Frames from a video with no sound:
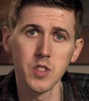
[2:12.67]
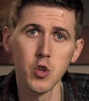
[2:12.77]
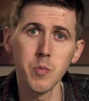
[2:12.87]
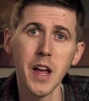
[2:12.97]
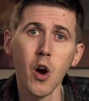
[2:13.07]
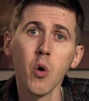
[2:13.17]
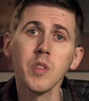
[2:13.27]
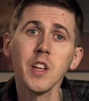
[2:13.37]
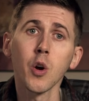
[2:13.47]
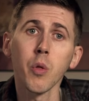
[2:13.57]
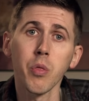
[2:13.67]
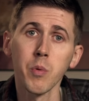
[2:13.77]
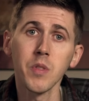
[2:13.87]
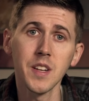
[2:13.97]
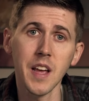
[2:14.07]
you may only go
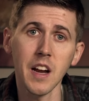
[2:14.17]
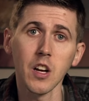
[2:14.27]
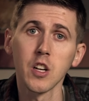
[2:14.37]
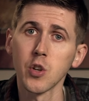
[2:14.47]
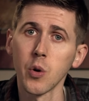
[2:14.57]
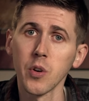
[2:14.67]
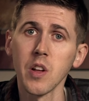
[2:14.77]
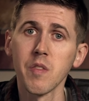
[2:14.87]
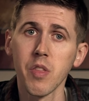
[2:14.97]
through the deck a total of